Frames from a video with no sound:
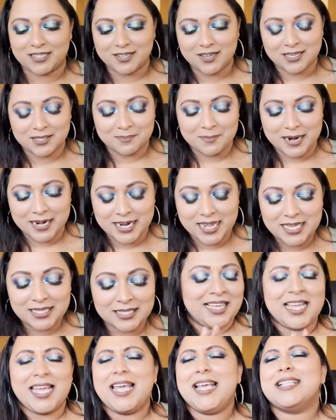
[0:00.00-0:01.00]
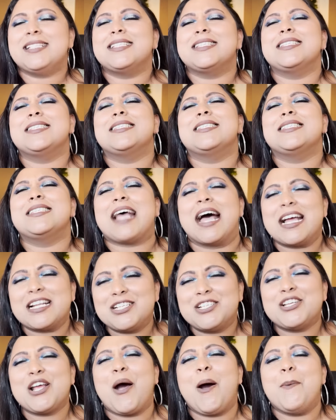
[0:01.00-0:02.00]
Cosmetics. It's
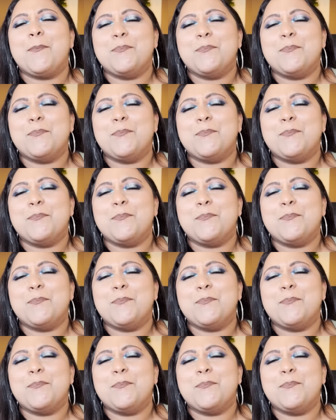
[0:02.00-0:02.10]
such a